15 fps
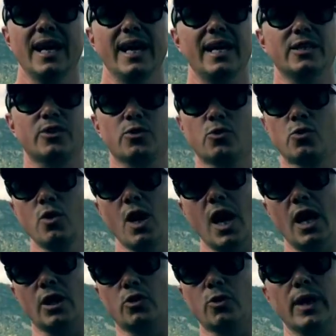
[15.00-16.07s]
It's
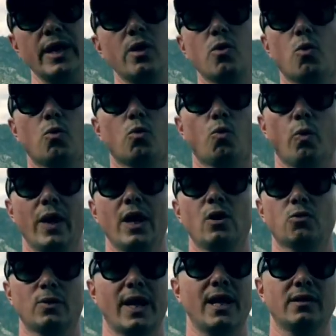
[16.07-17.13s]
a great,
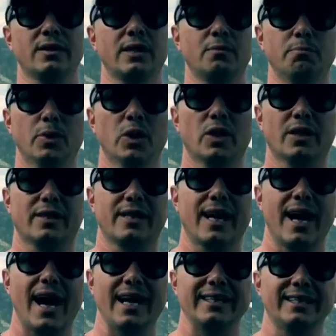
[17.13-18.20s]
well-rounded book
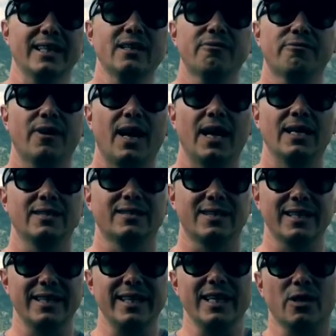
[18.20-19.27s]
that identifies the
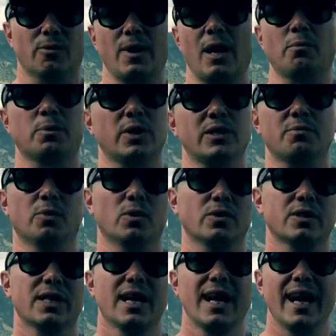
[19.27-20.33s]
need around
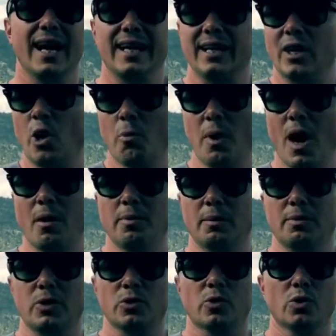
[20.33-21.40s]
principals. And in Omaha
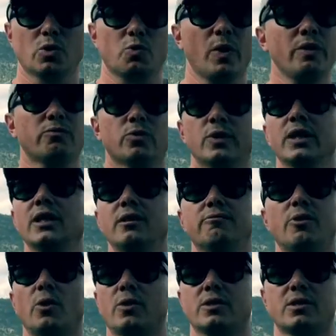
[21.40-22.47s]
Public Schools, we've really
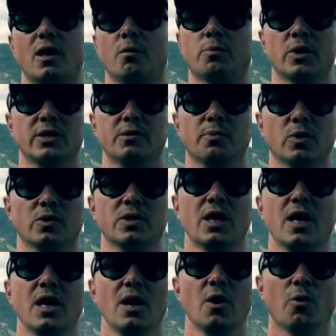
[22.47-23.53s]
focused on principals.
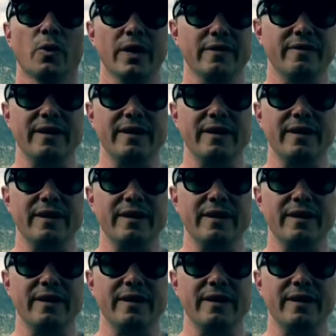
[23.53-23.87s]
We've